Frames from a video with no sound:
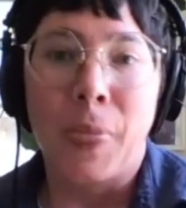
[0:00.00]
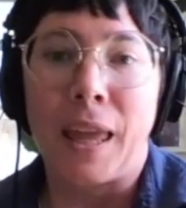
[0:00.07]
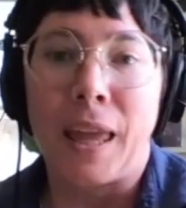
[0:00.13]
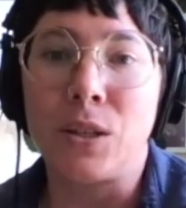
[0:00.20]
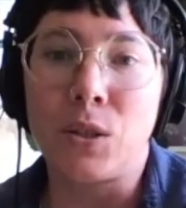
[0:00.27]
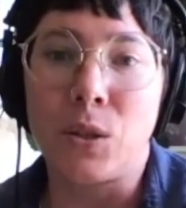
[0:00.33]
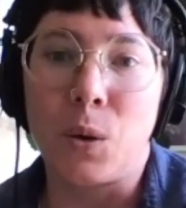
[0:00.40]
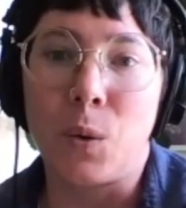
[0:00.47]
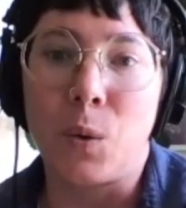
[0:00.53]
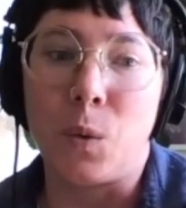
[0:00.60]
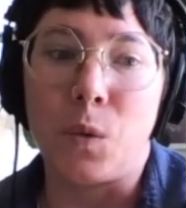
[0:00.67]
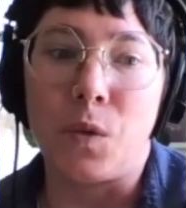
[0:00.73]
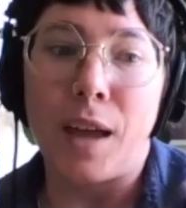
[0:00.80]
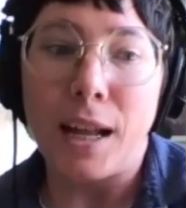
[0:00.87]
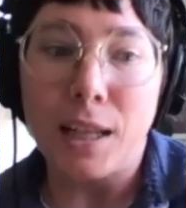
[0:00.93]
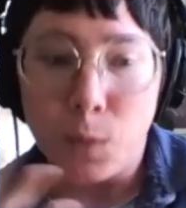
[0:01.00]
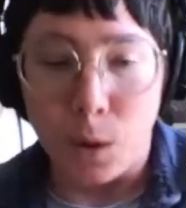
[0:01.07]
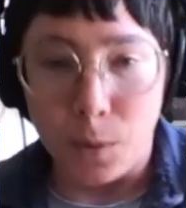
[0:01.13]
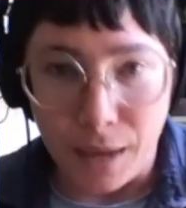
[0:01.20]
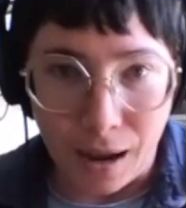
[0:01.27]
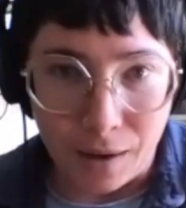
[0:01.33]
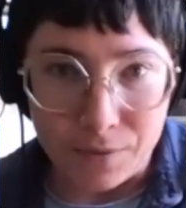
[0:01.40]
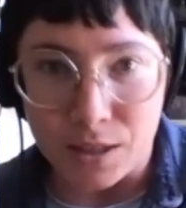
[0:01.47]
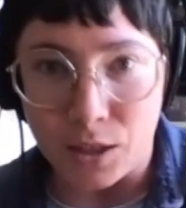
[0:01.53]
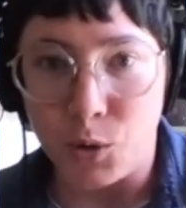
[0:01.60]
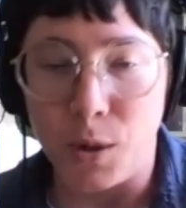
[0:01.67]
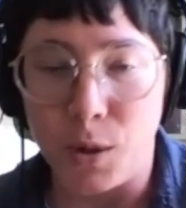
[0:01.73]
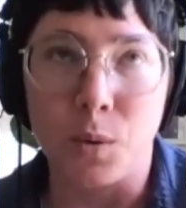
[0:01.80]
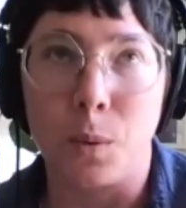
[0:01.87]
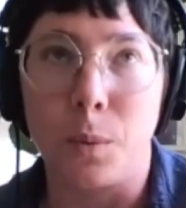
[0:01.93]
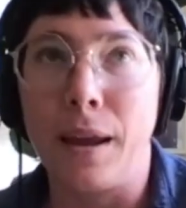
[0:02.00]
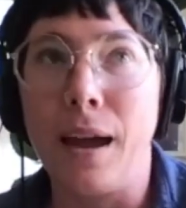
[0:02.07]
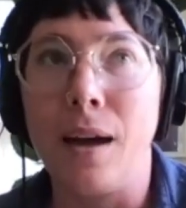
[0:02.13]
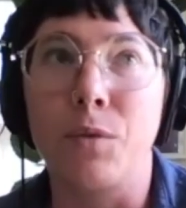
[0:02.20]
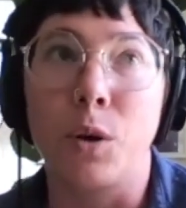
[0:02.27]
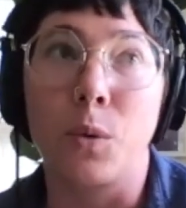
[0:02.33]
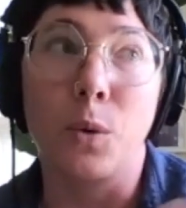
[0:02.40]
And so that's why we have the situation where